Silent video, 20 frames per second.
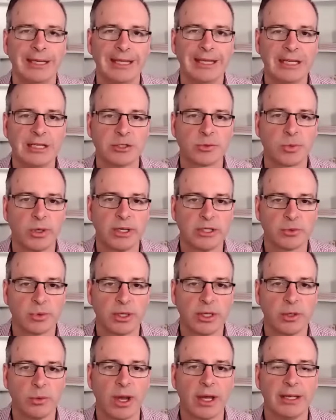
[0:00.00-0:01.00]
in
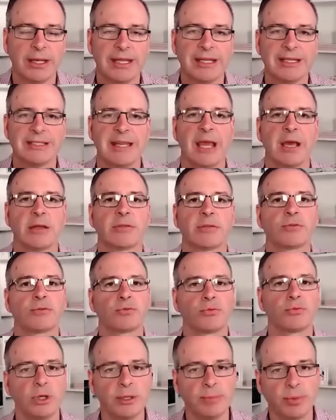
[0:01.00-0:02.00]
2021 is now
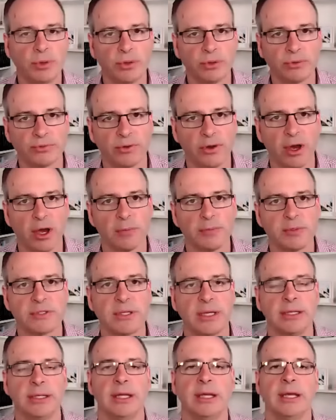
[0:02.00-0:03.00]

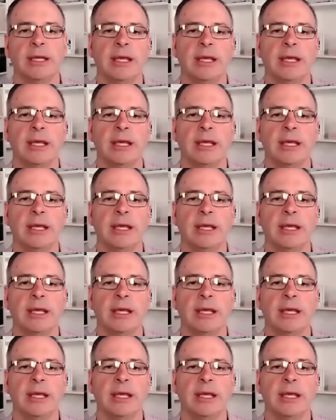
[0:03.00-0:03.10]
3.5%